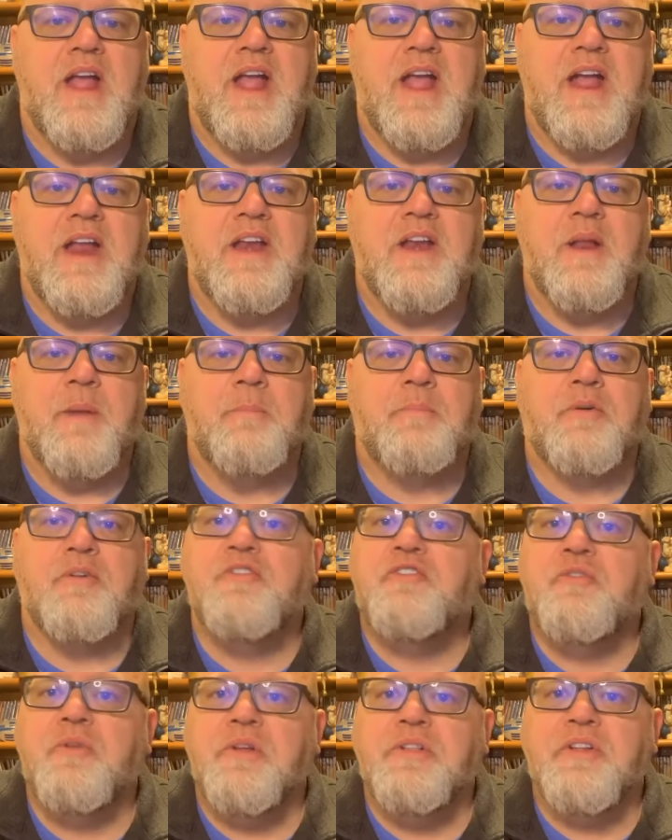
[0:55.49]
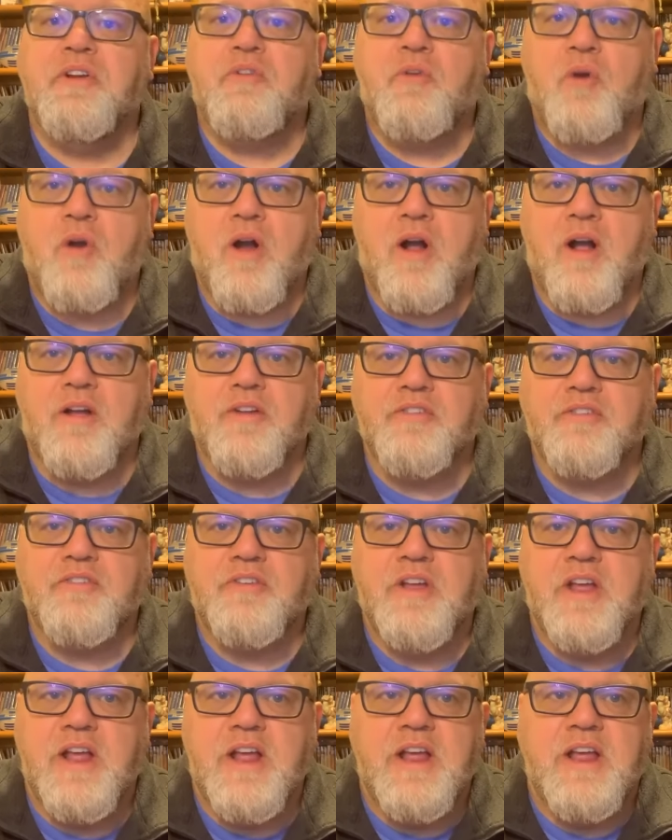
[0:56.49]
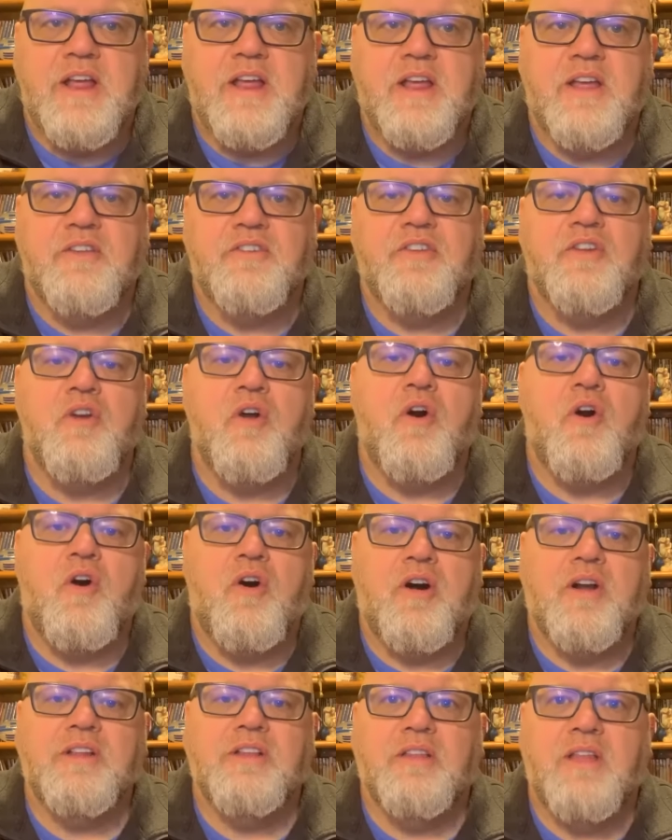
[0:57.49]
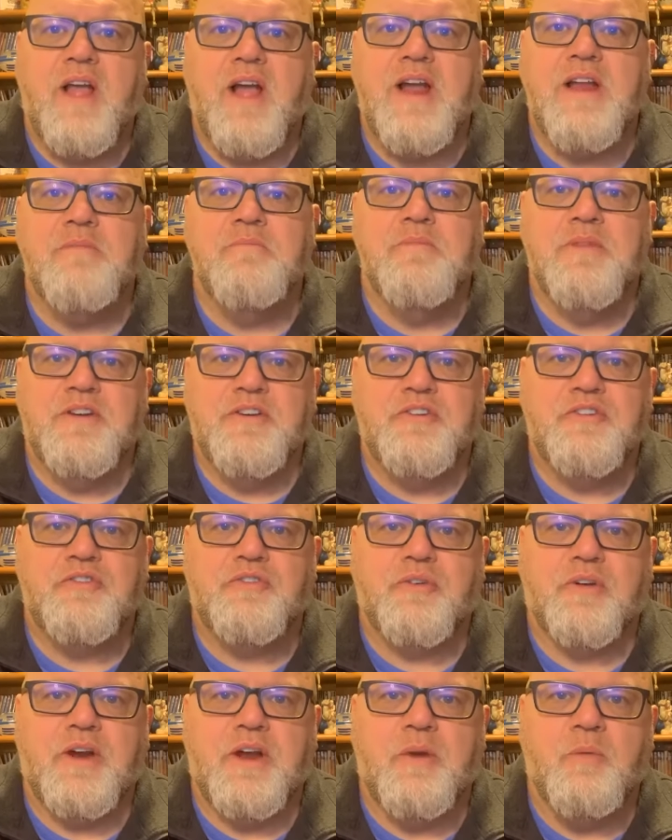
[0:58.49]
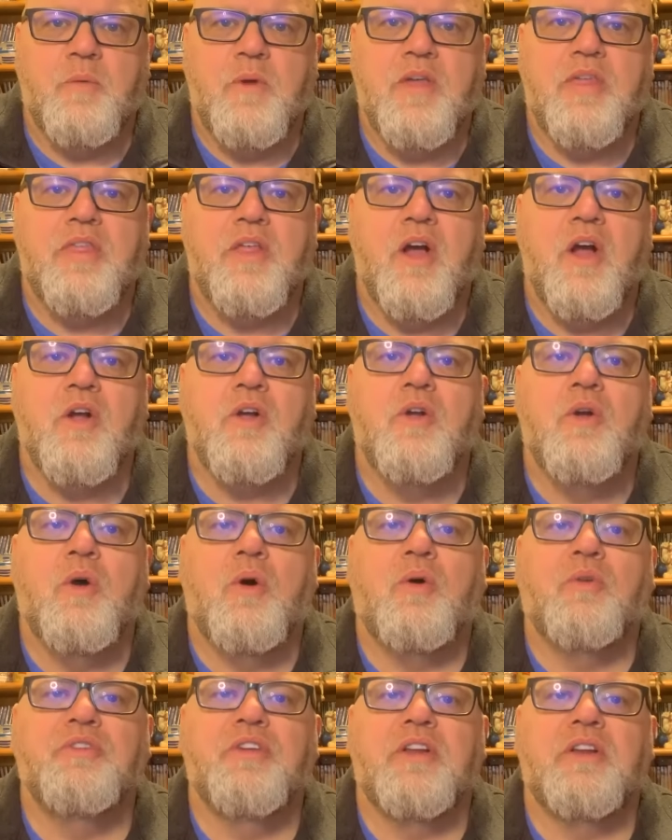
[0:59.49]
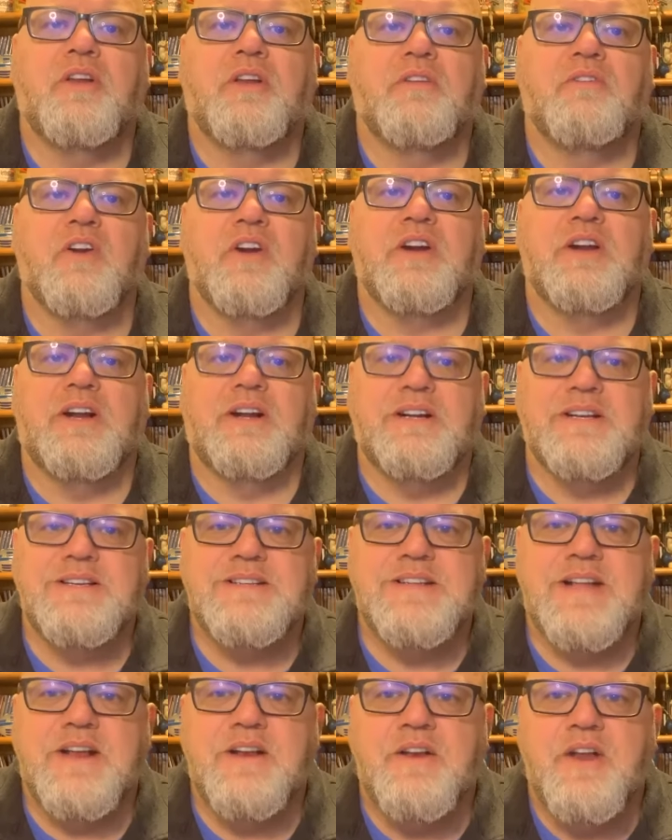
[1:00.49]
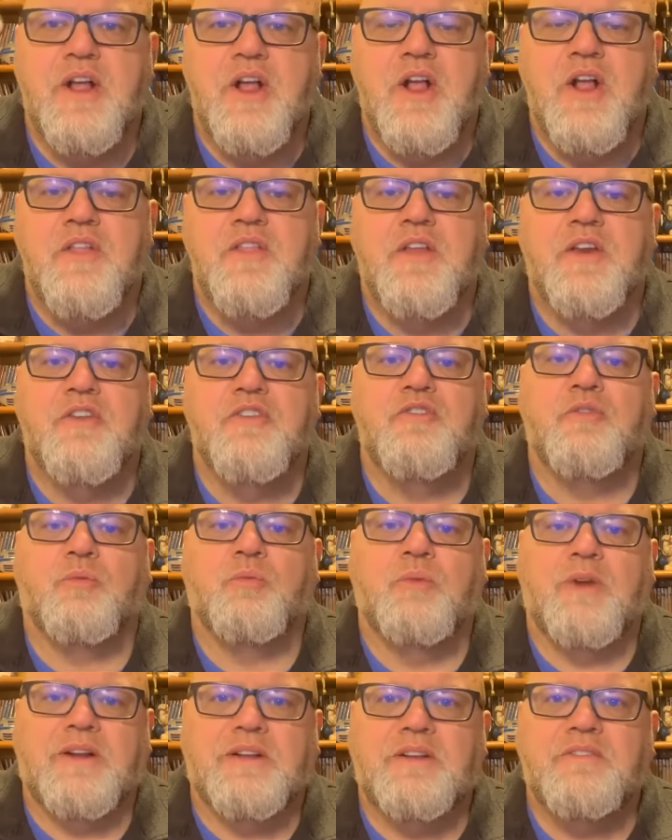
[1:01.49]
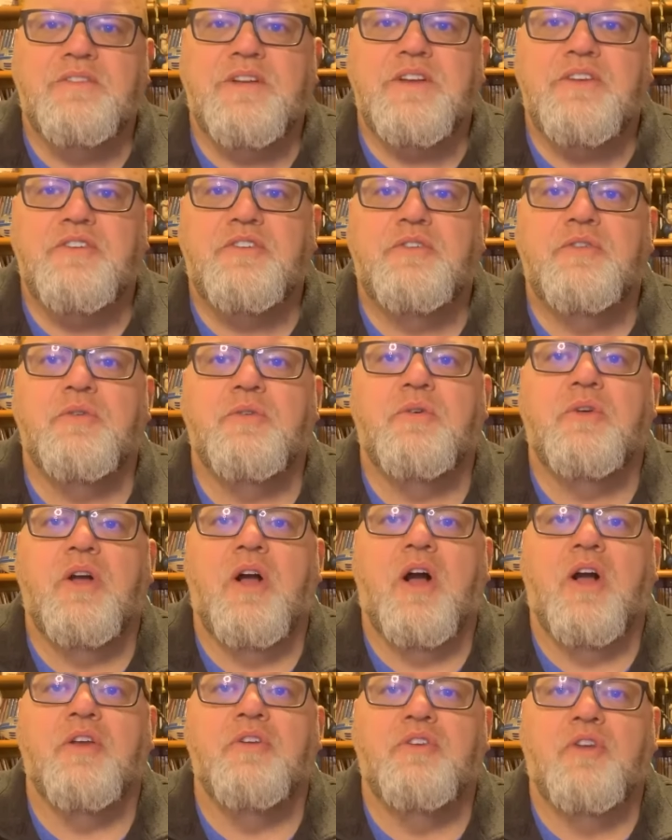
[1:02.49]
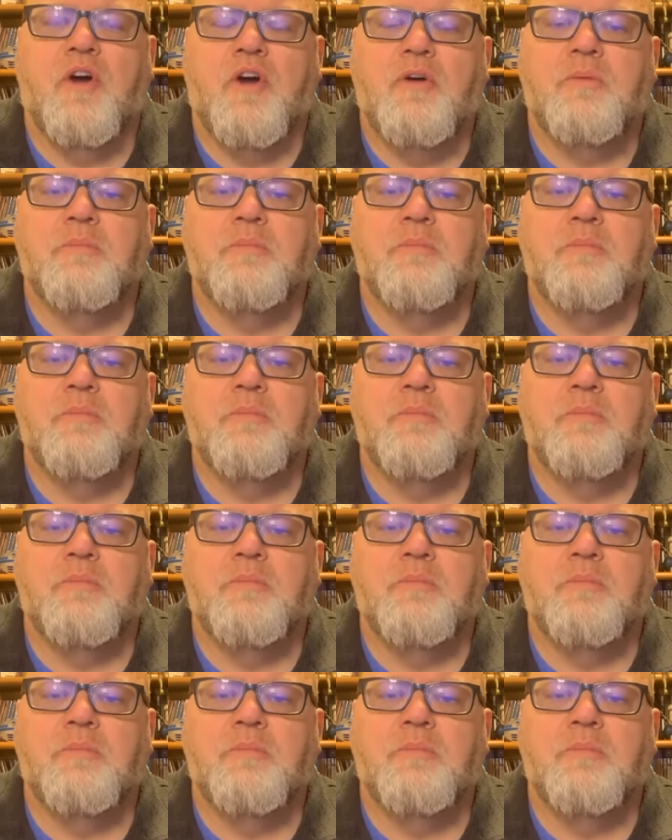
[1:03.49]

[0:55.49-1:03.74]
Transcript: And Pursuing the Cross is an online ministry with a goal to deliver content that is relevant to adult